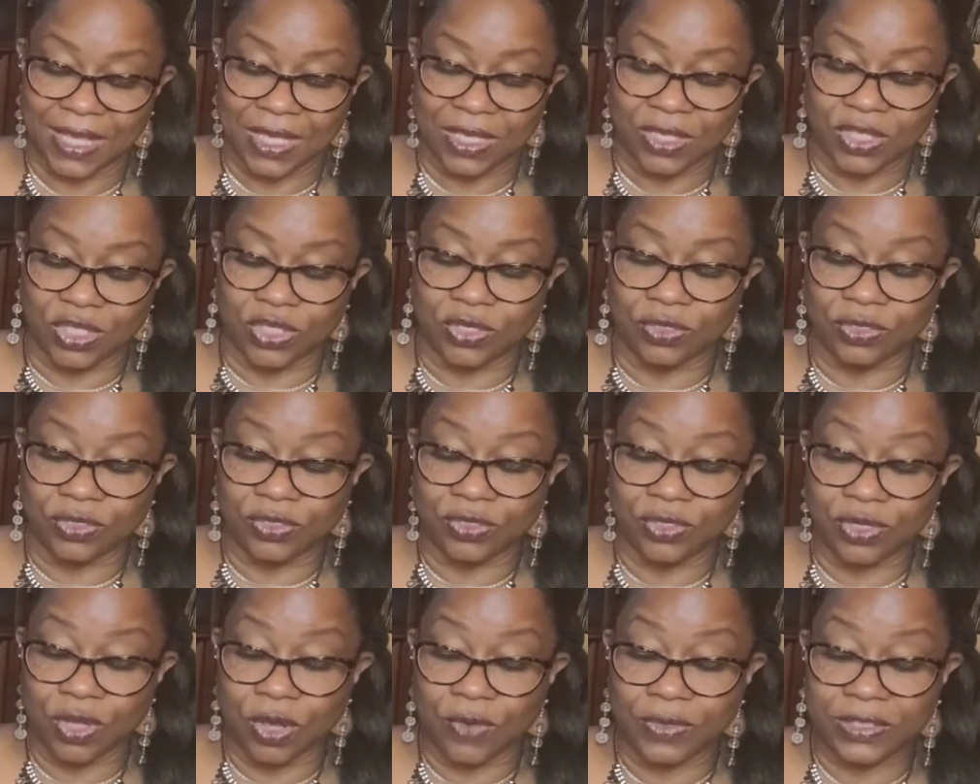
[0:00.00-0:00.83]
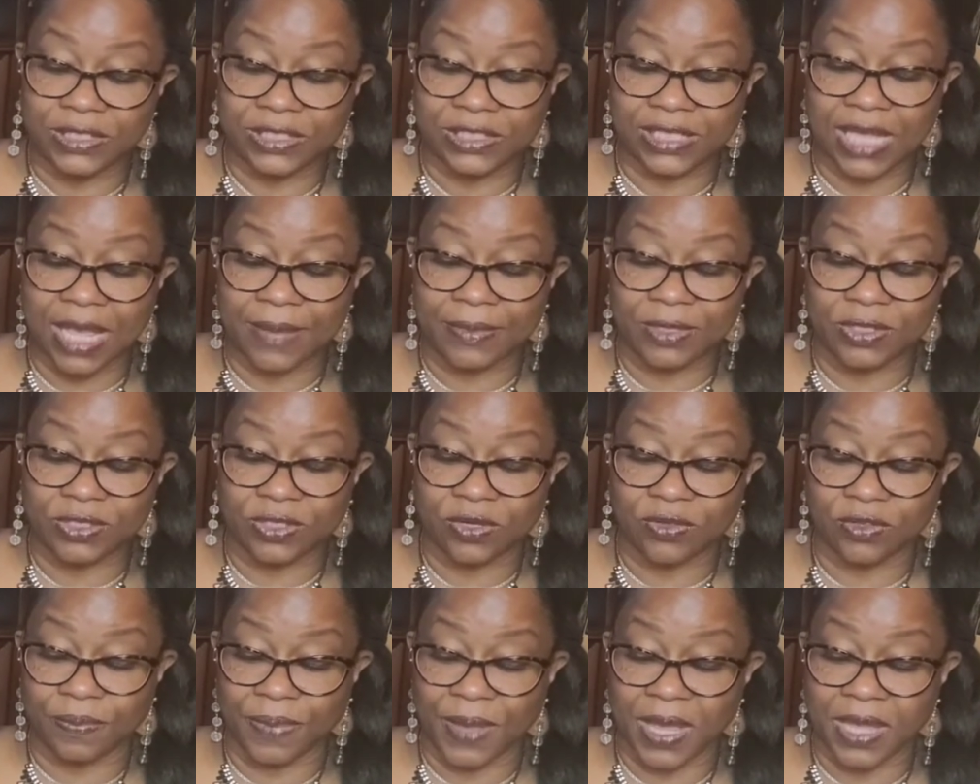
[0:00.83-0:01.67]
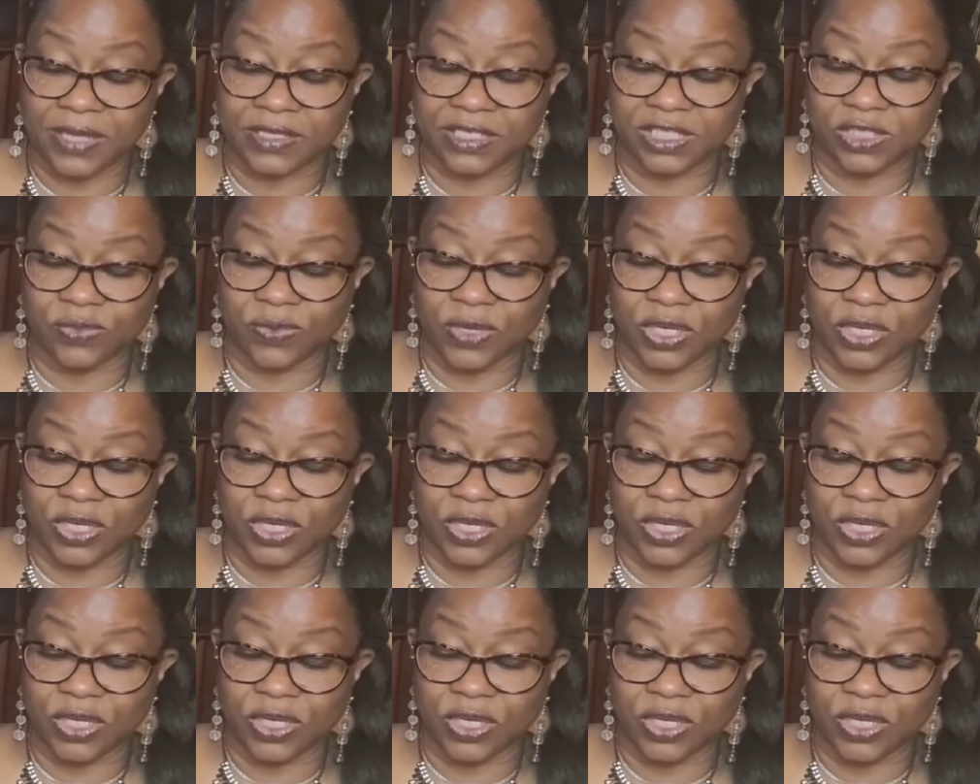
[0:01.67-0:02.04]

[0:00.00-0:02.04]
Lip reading: You'll know it's time to turn the pages